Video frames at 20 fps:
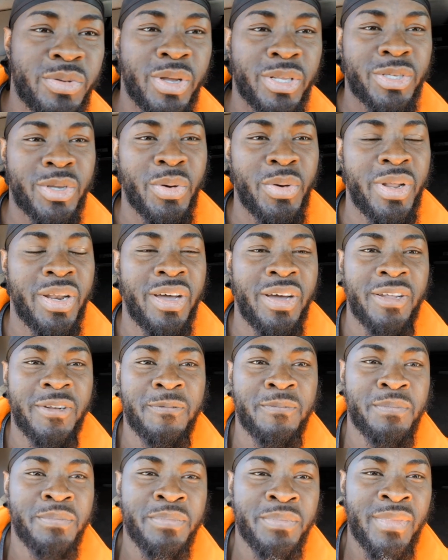what's going on.
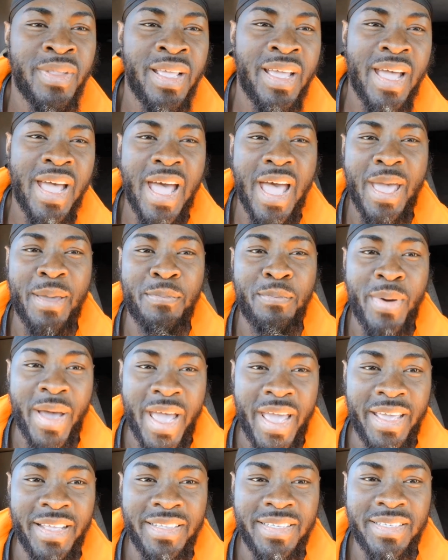I buy
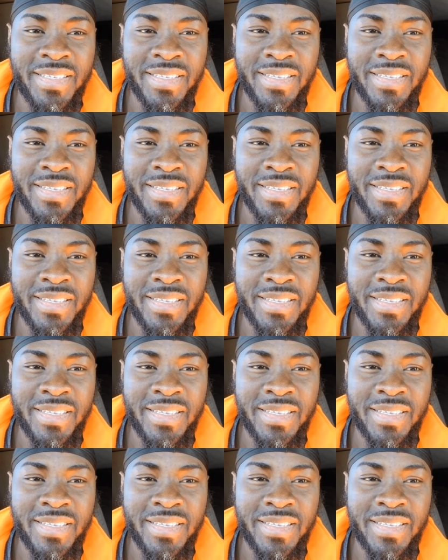it.